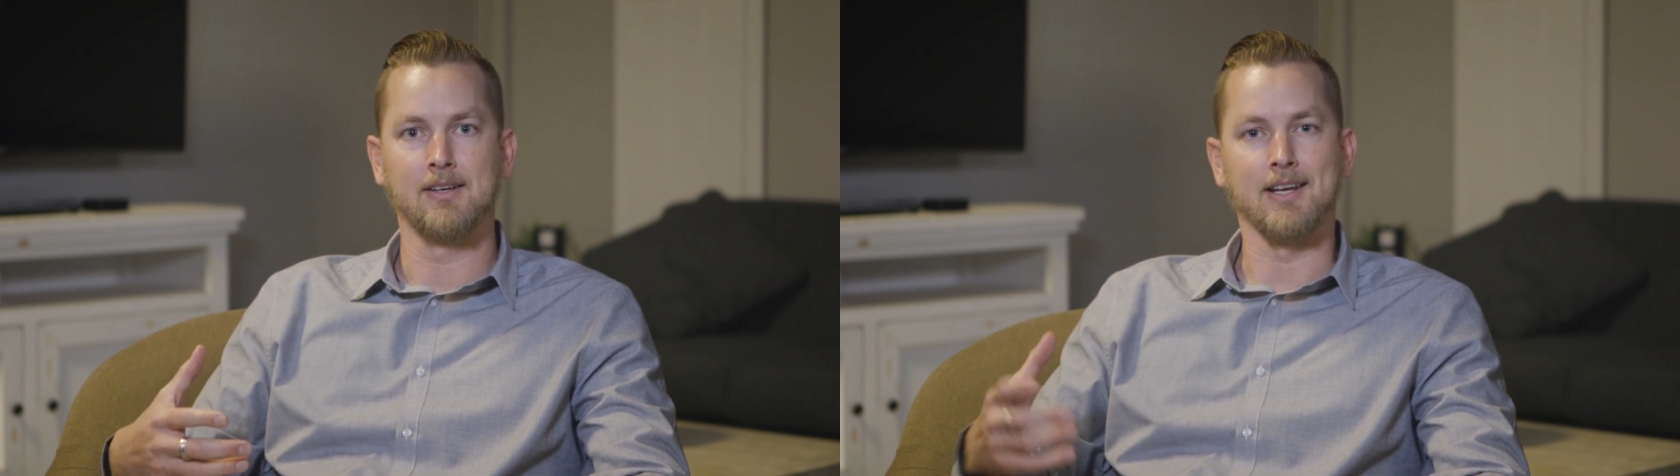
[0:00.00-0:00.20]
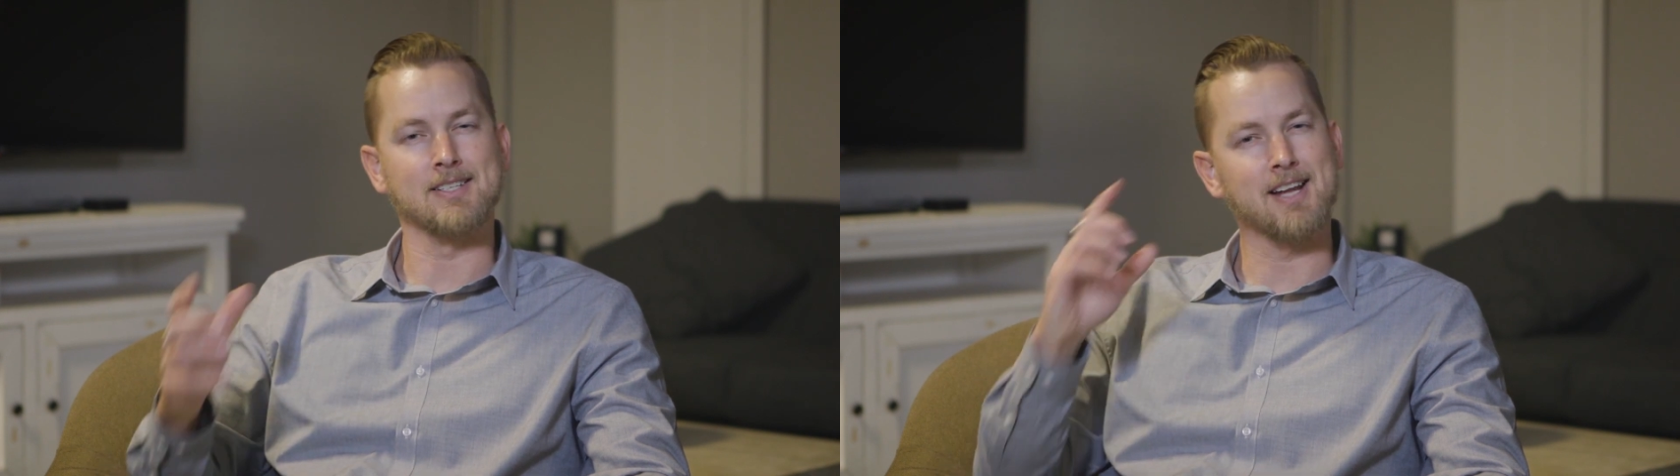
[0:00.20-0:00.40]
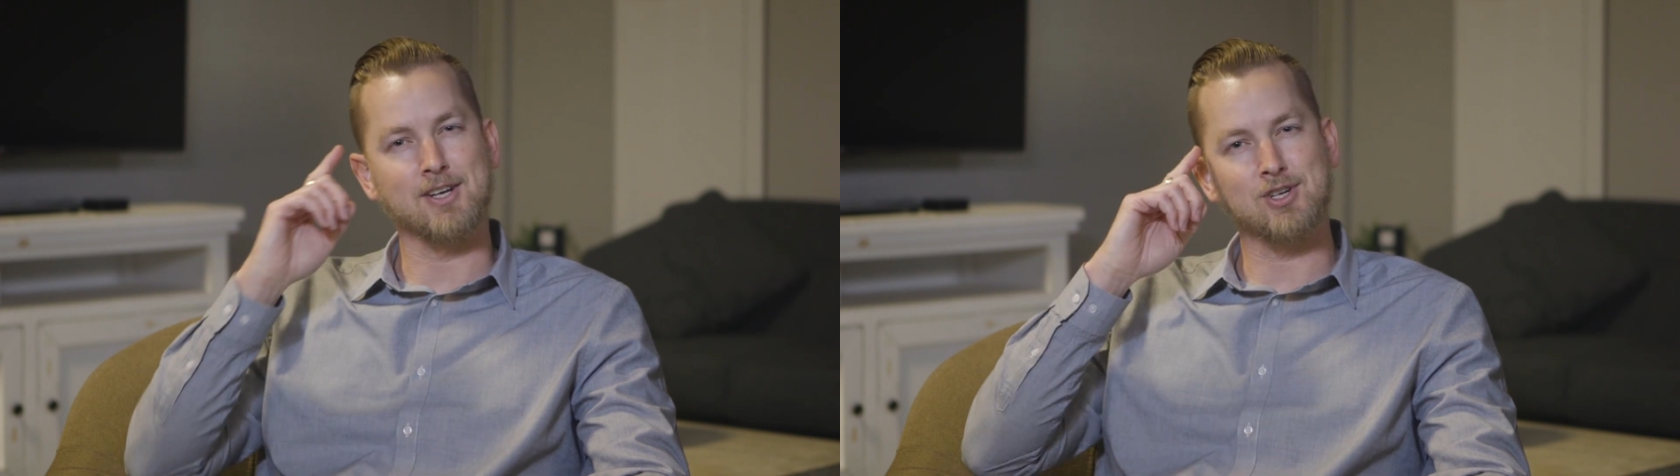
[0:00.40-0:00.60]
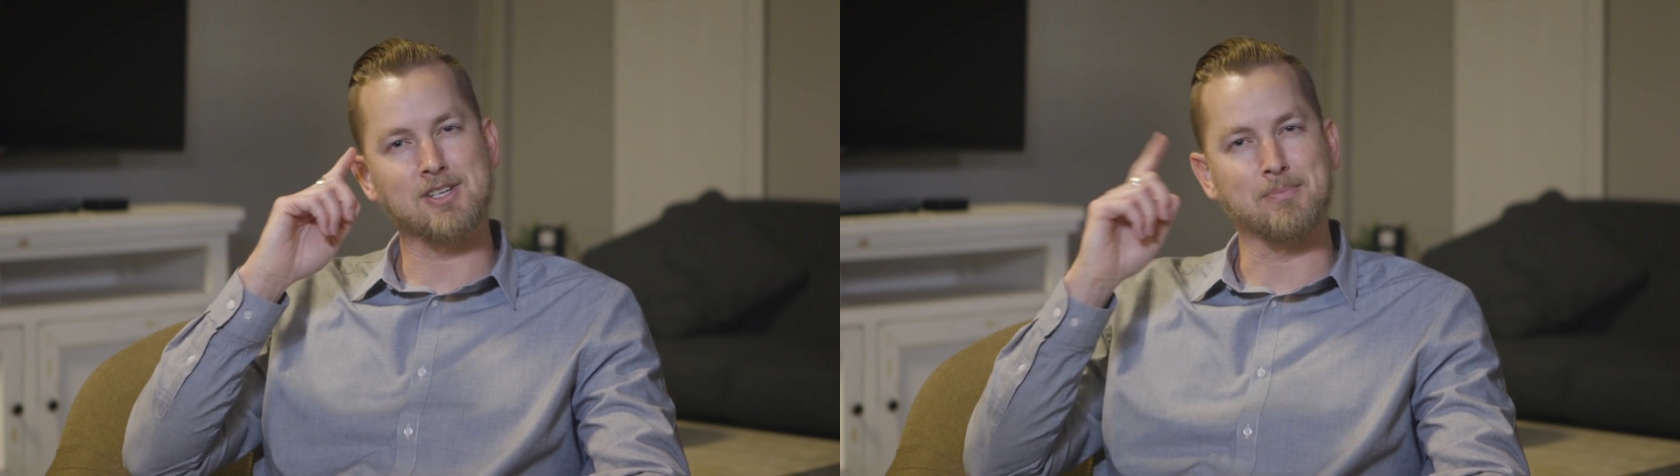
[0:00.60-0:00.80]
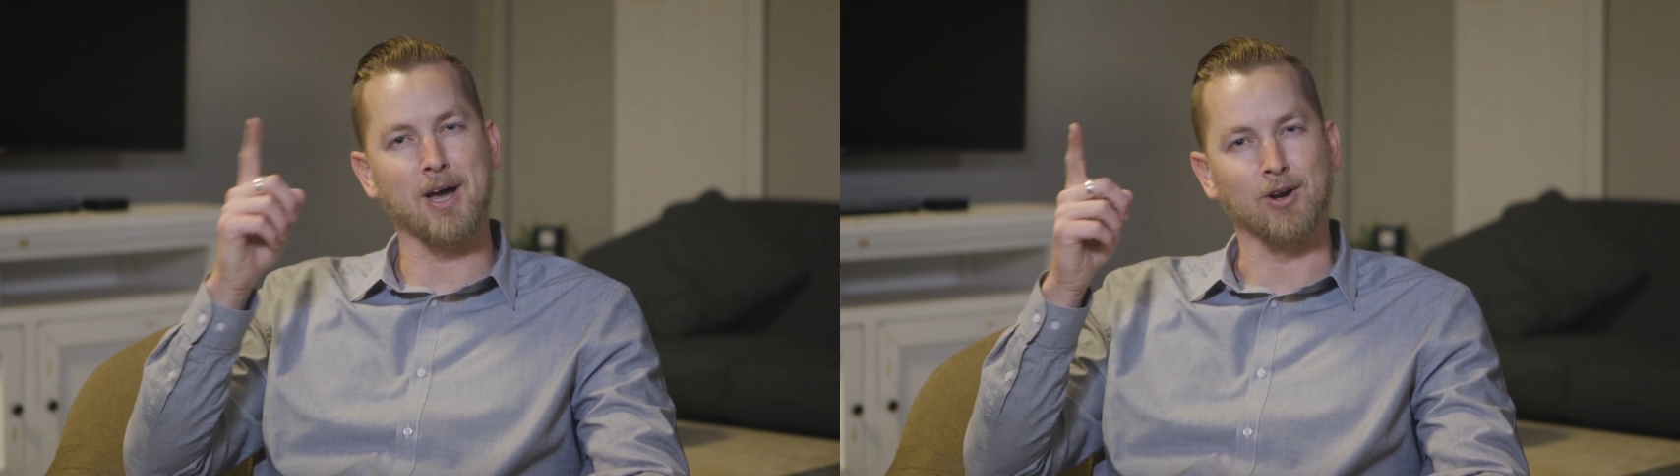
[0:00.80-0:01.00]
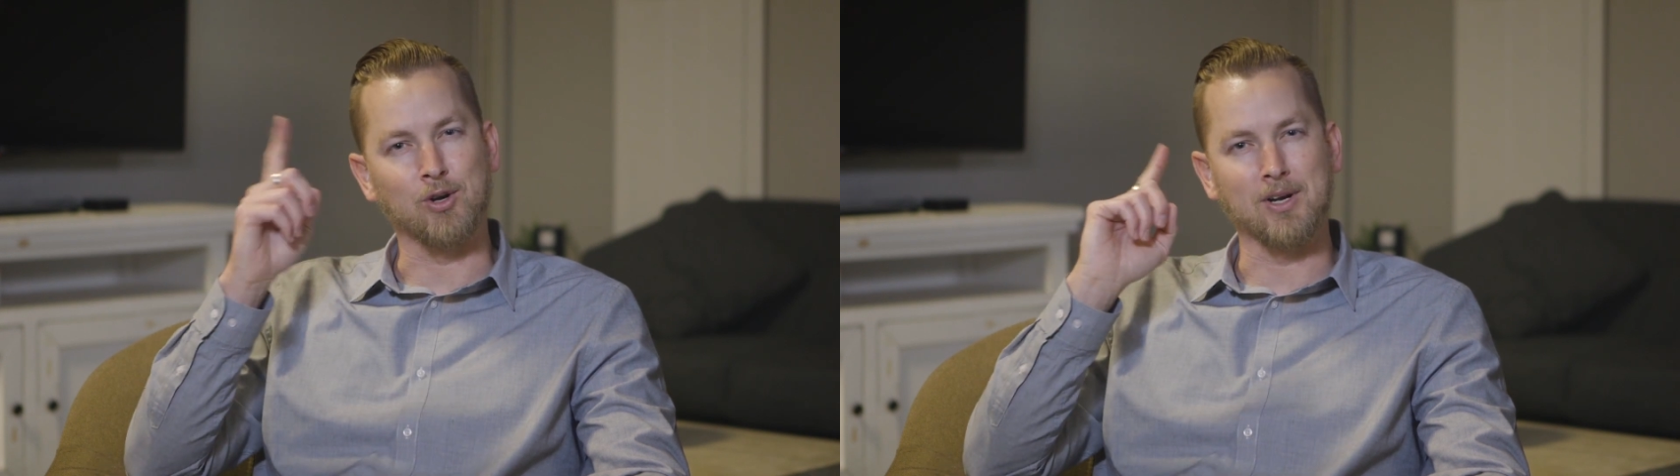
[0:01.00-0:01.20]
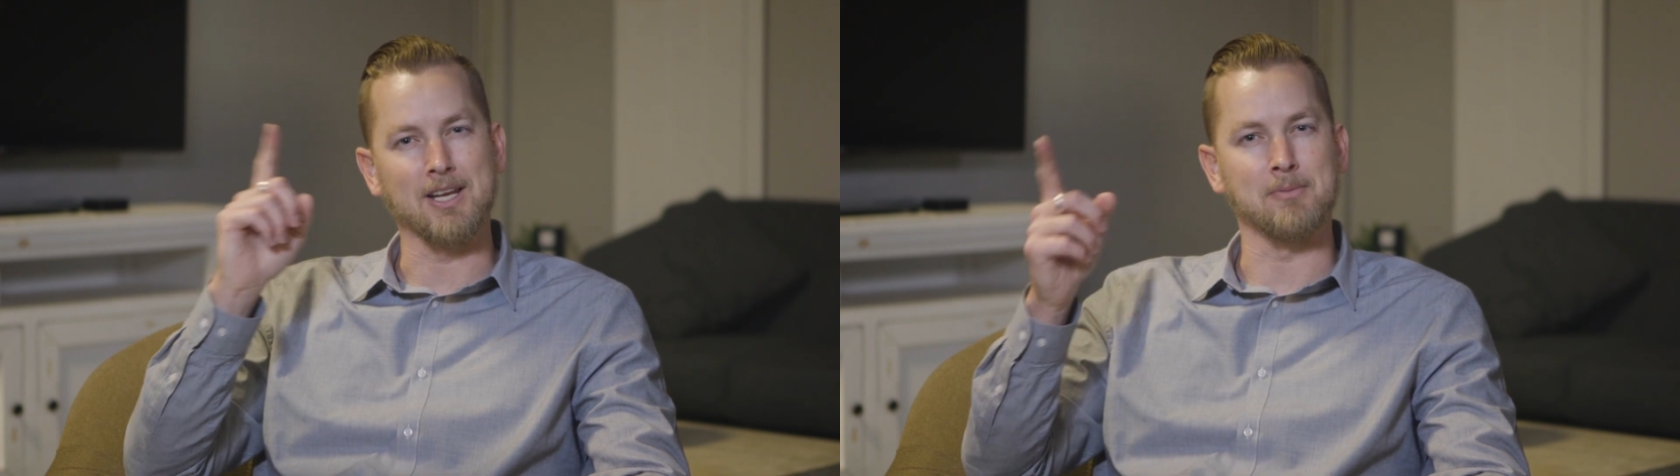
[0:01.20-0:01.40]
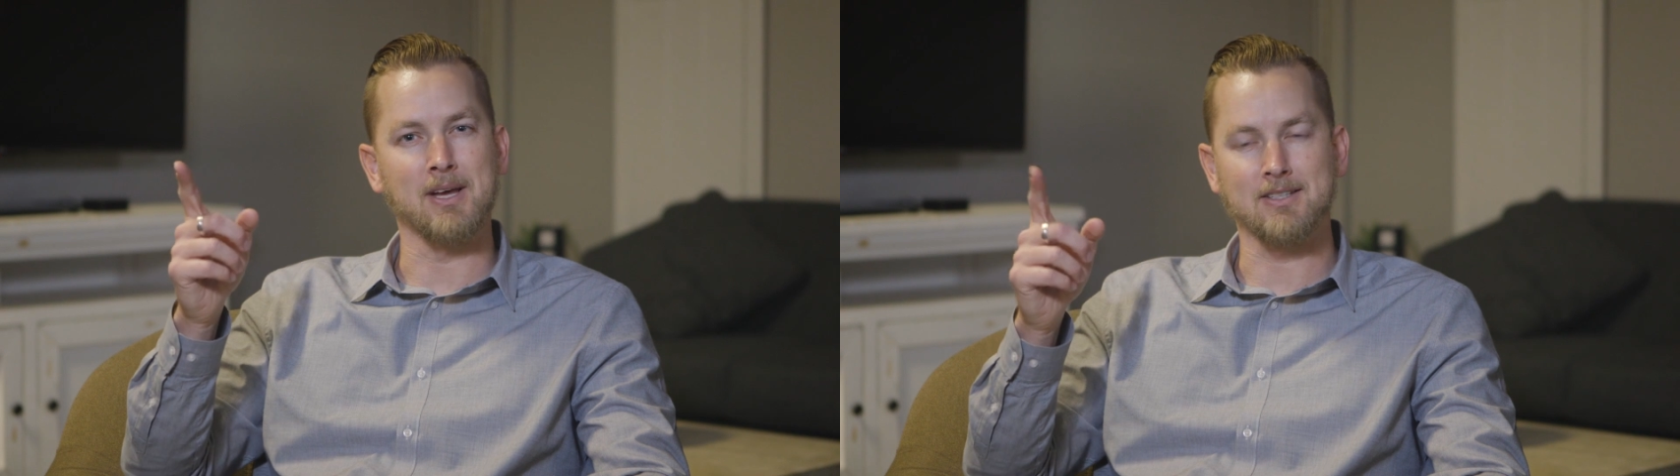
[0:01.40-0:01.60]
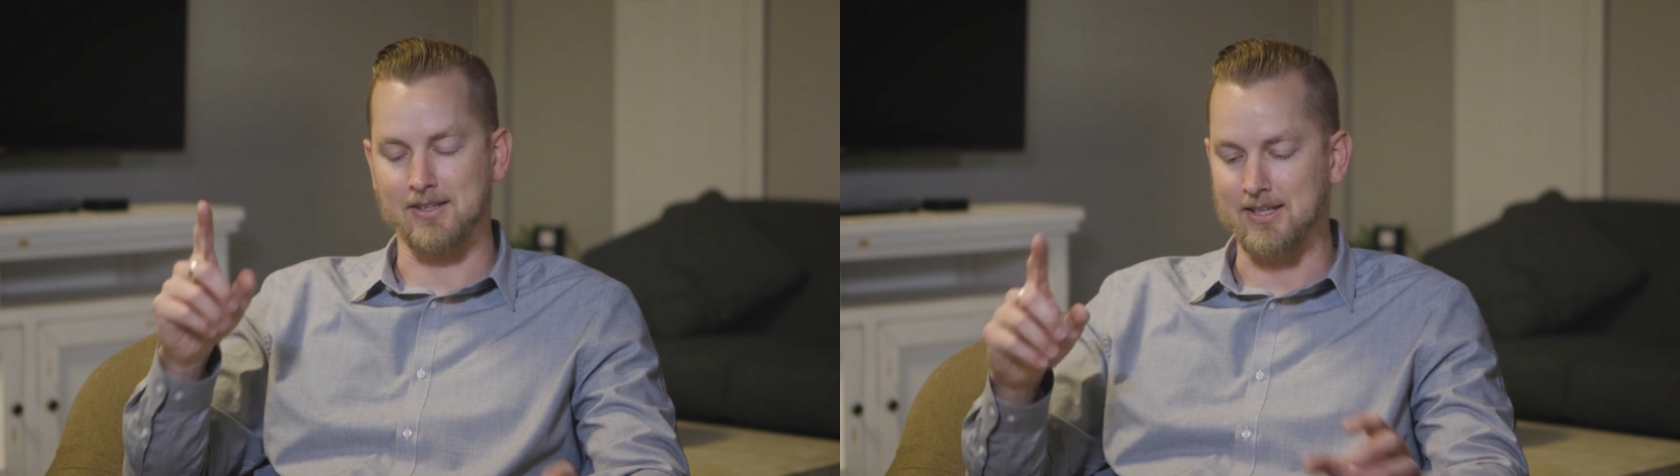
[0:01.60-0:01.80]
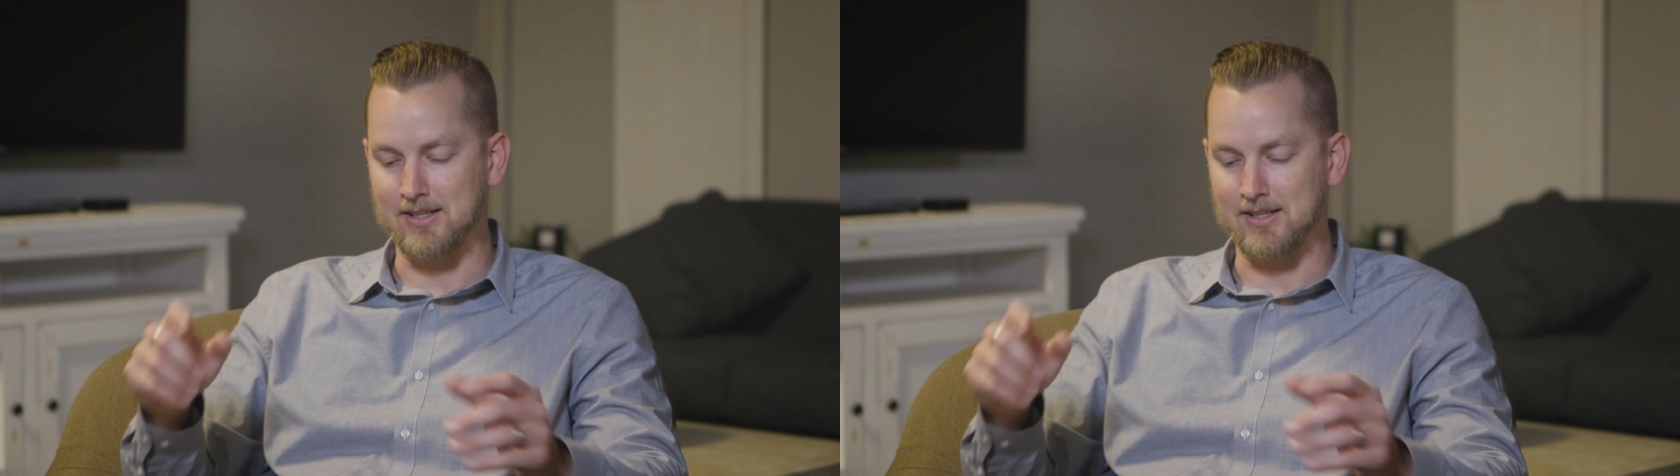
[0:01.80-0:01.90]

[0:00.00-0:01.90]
It's not just about agreeing mentally.